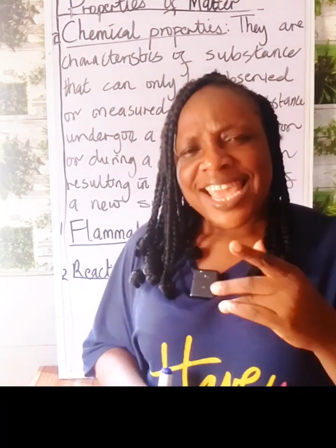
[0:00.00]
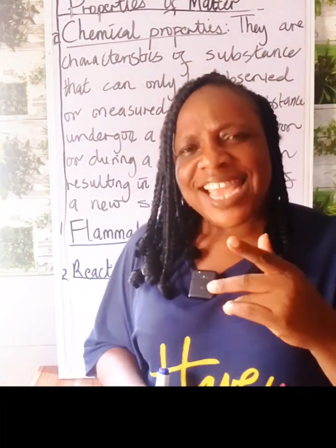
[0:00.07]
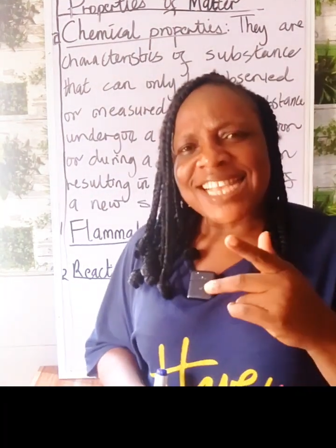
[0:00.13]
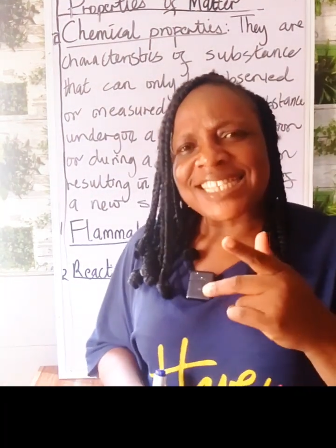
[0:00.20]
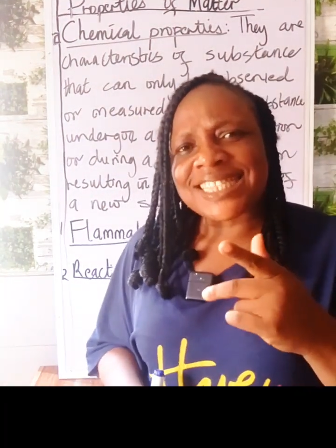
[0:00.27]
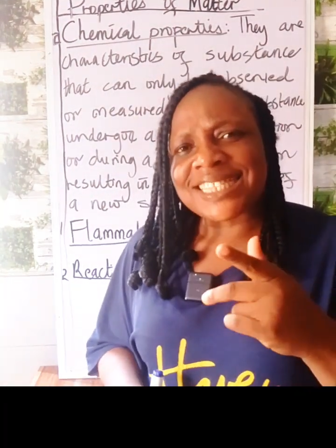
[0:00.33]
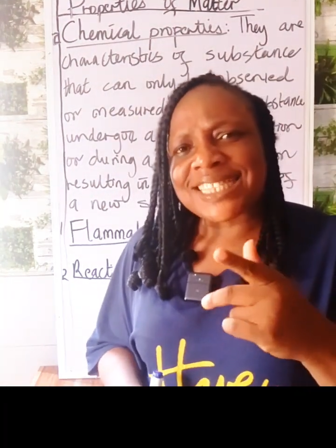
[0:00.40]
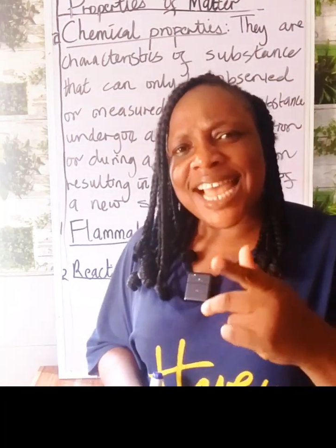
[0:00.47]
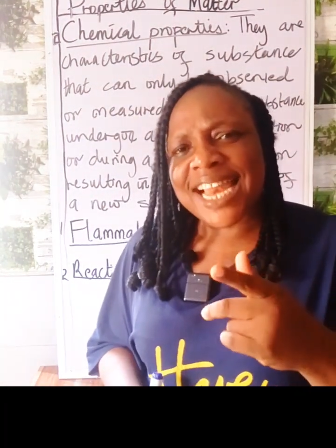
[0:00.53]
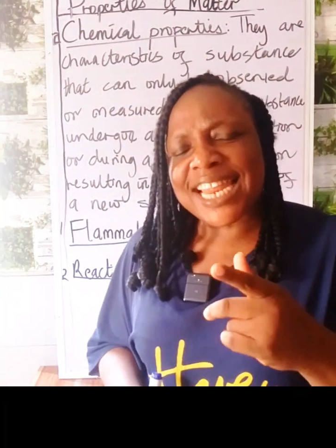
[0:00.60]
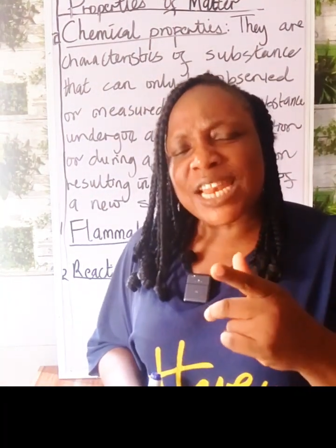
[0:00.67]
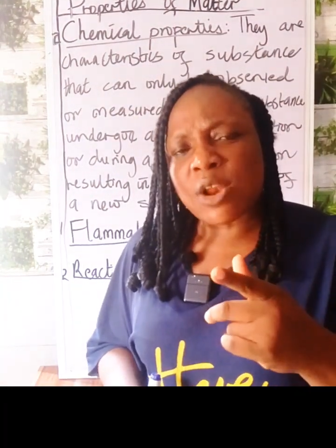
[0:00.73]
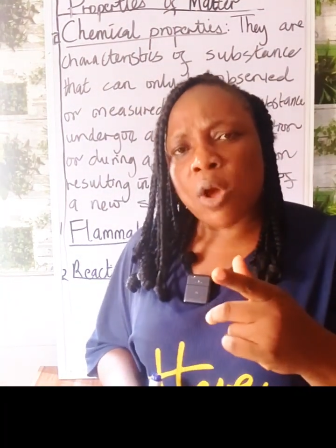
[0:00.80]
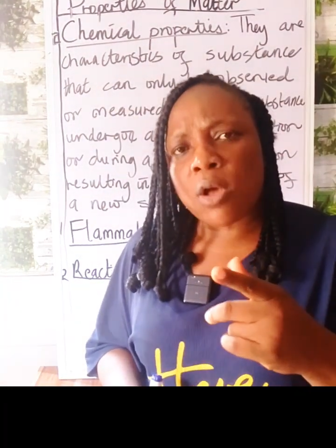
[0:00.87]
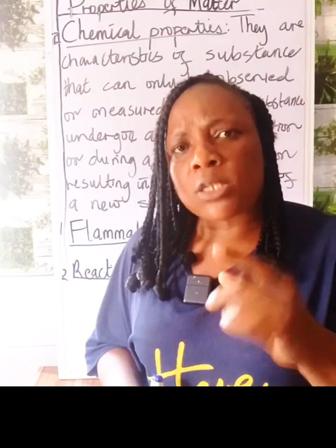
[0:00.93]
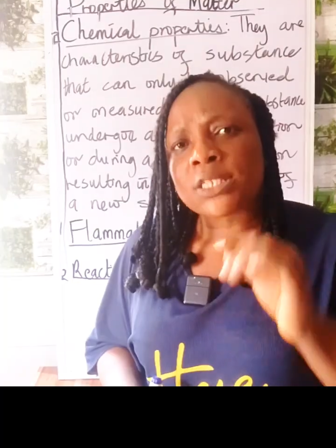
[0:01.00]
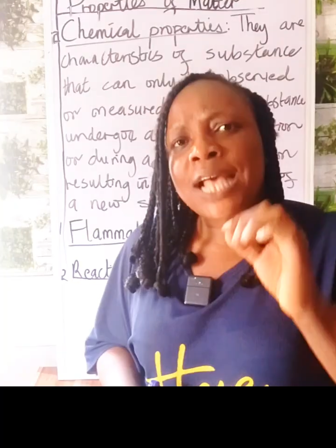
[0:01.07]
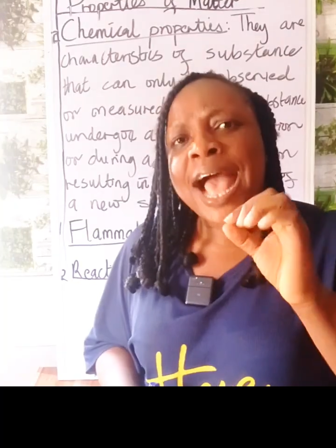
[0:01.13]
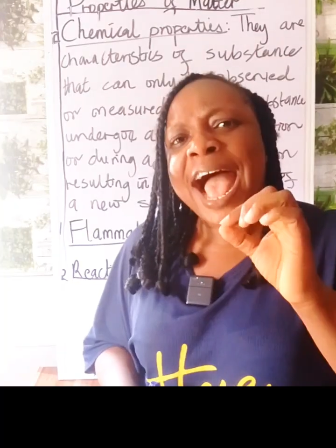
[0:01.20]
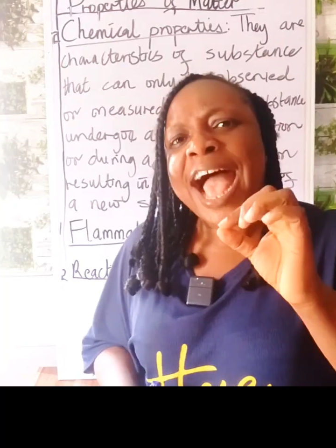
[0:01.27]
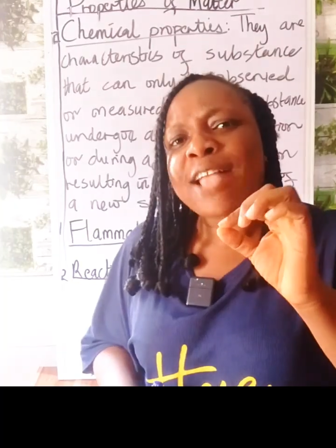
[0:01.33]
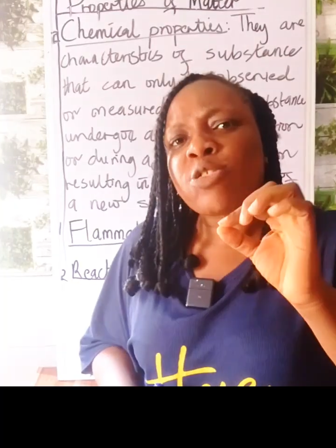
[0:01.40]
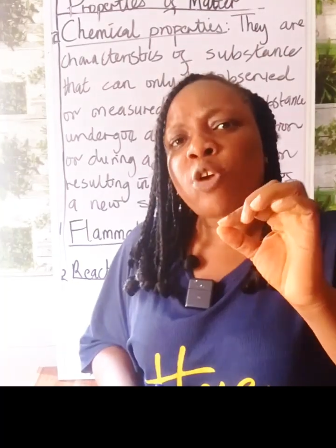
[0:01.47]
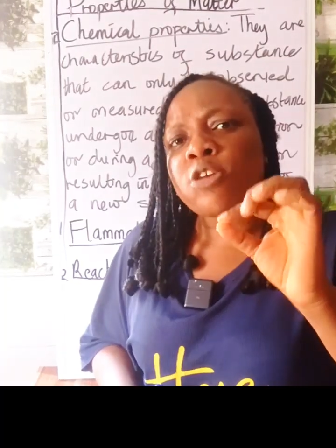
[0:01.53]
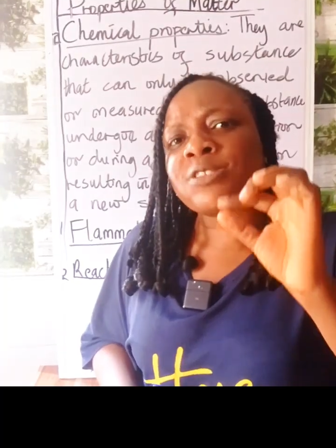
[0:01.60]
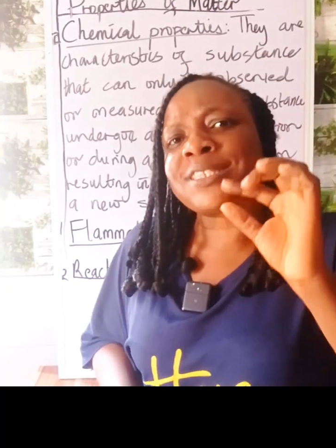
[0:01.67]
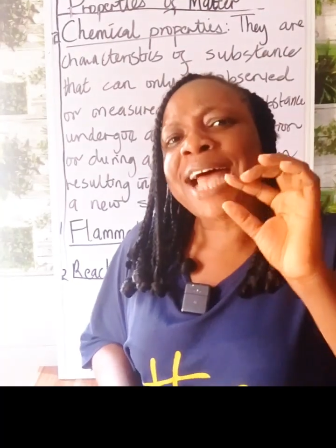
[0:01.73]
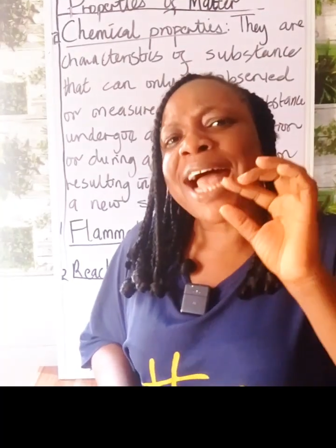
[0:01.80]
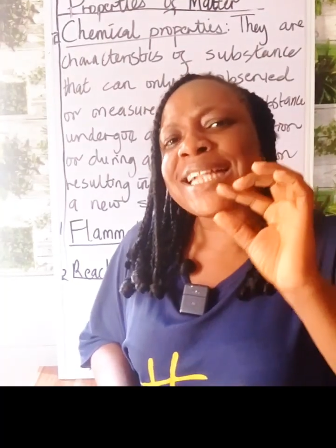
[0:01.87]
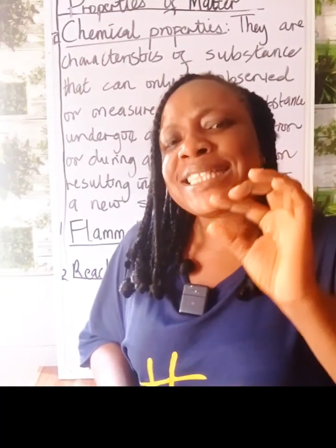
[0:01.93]
It's telling us how does
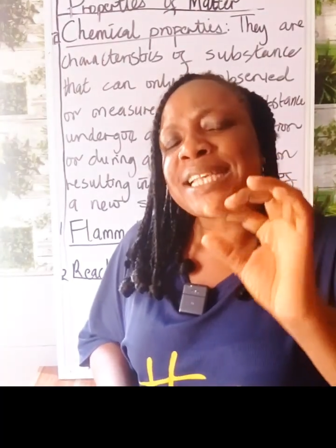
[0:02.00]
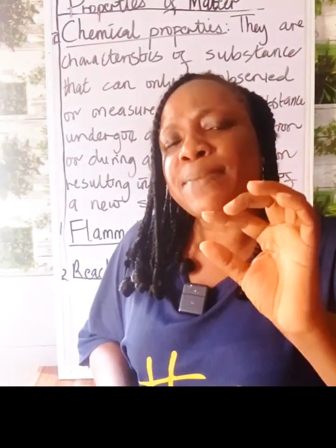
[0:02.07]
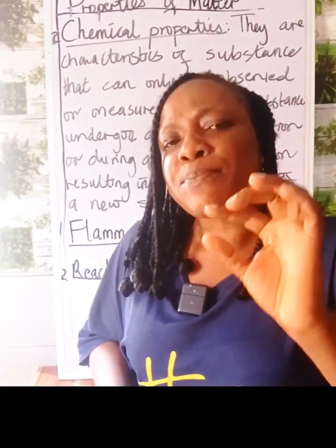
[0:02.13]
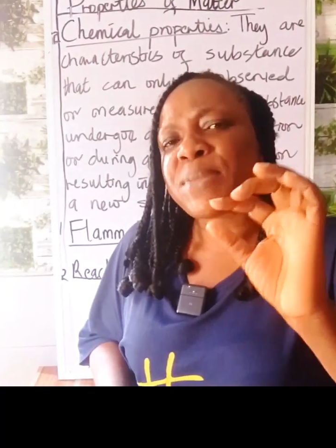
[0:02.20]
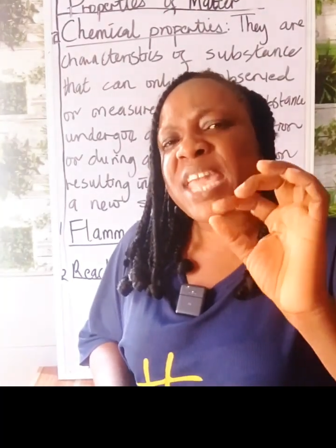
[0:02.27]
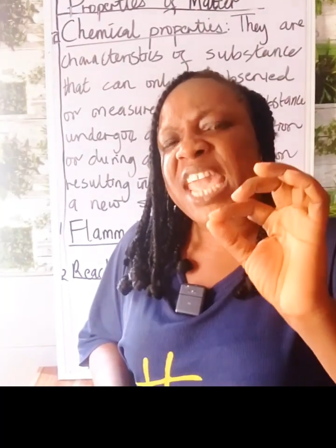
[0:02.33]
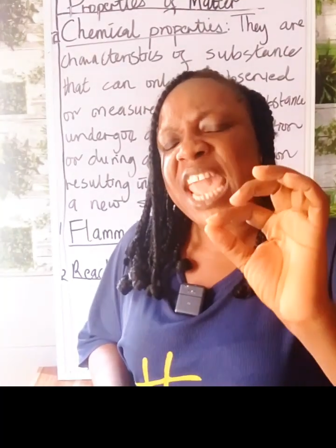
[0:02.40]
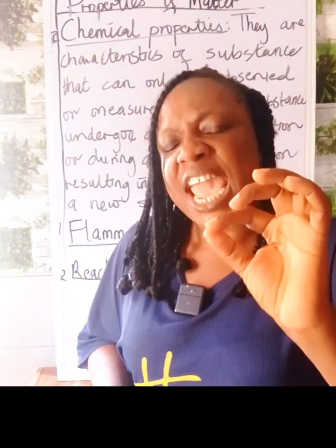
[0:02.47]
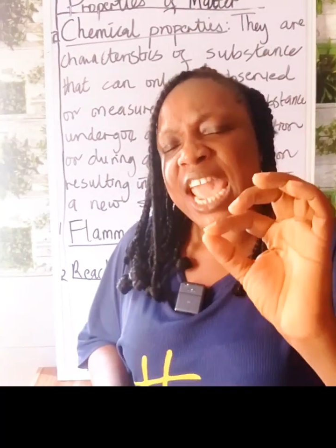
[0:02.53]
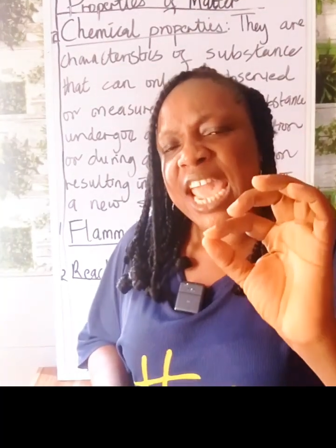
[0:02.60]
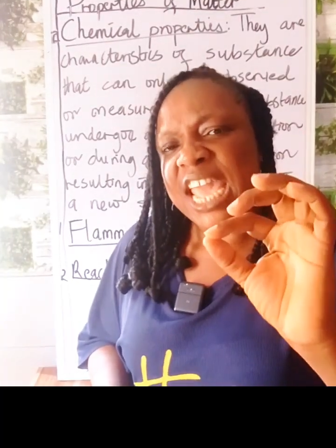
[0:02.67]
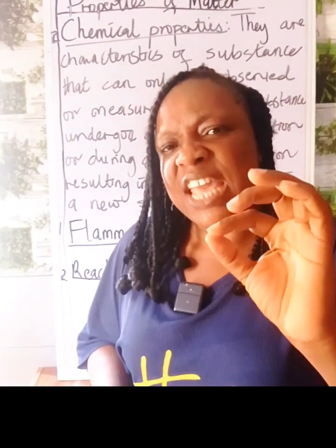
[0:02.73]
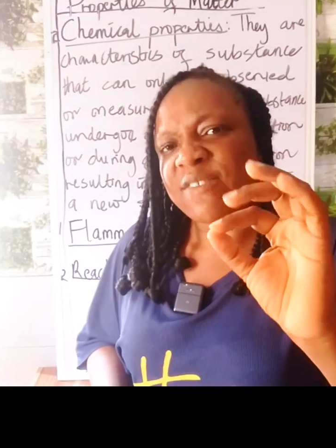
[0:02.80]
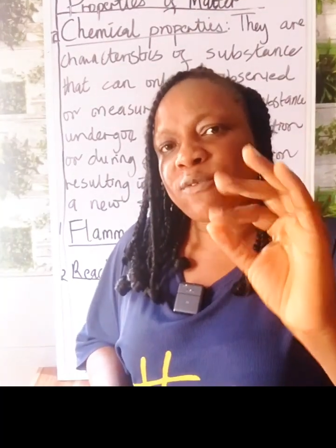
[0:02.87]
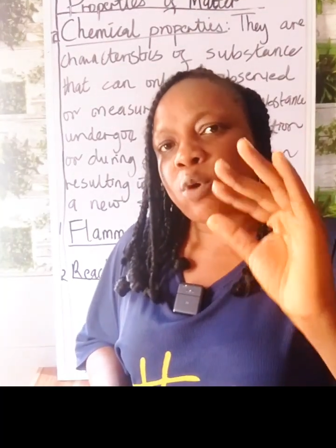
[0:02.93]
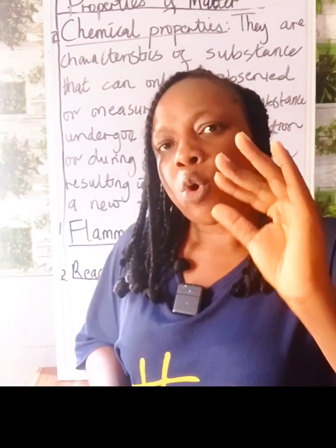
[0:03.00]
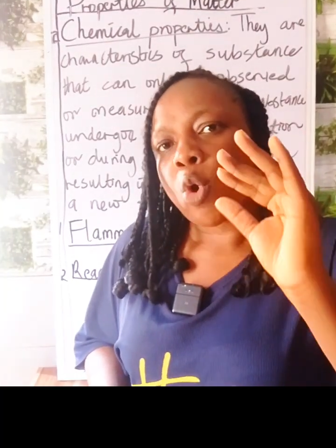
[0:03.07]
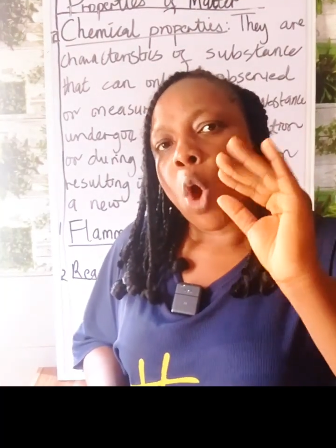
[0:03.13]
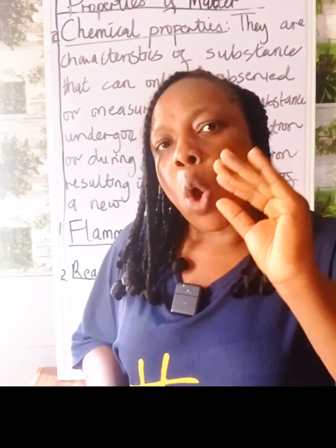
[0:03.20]
that thing behave